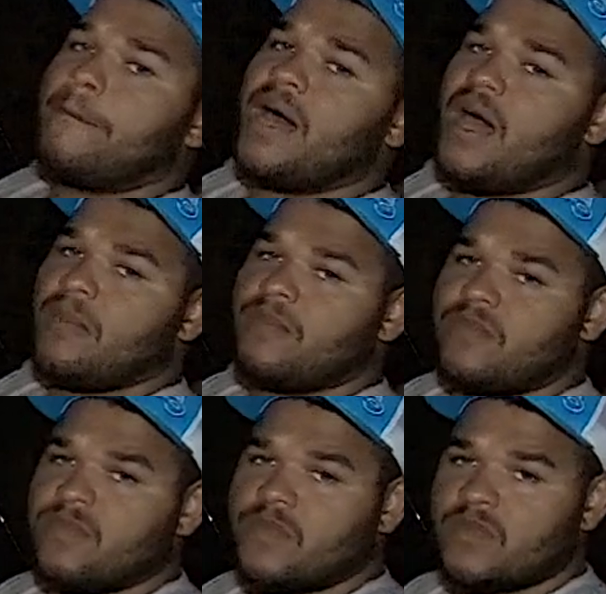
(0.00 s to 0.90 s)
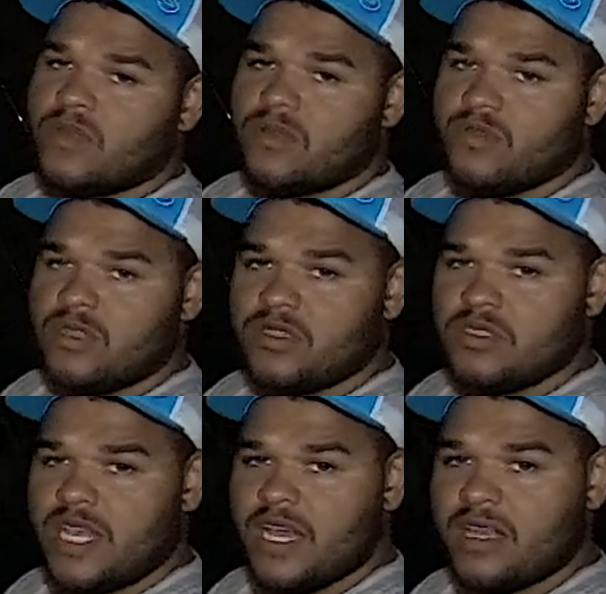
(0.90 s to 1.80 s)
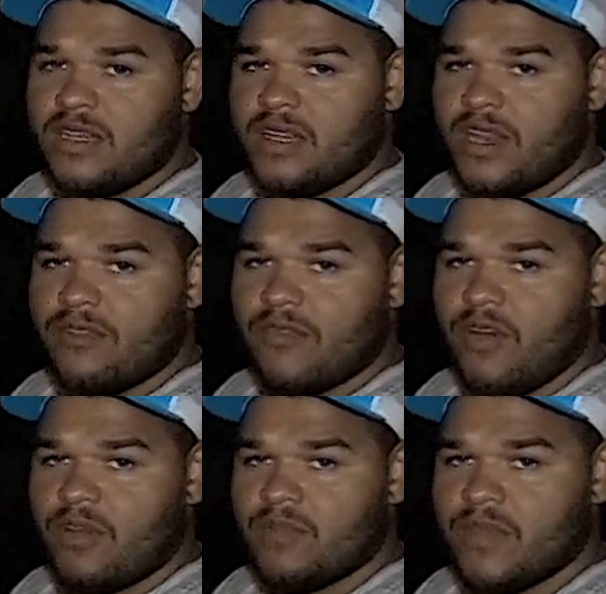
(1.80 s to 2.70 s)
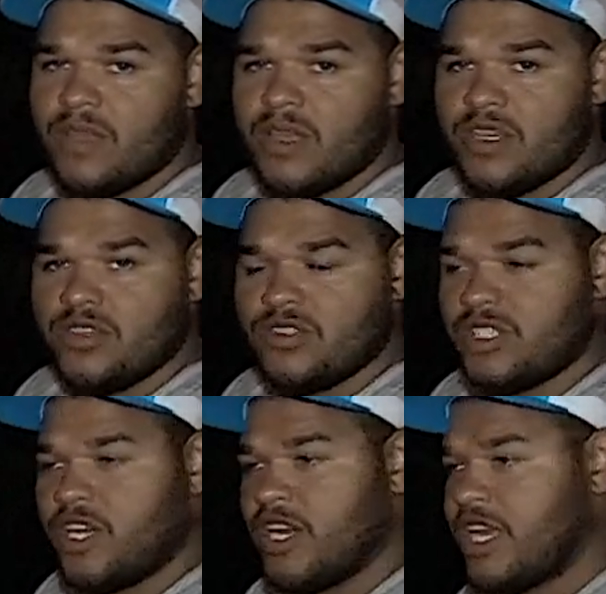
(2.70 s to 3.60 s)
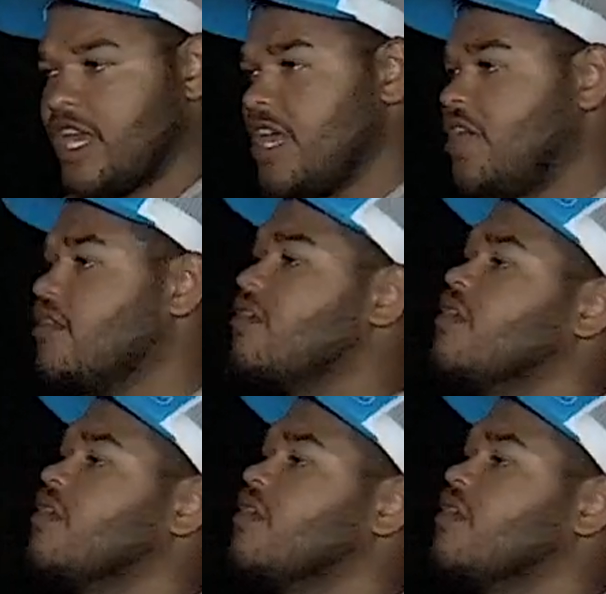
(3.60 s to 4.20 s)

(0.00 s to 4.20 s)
Pop, reel in a little slack, let it fall. Usually going to get hit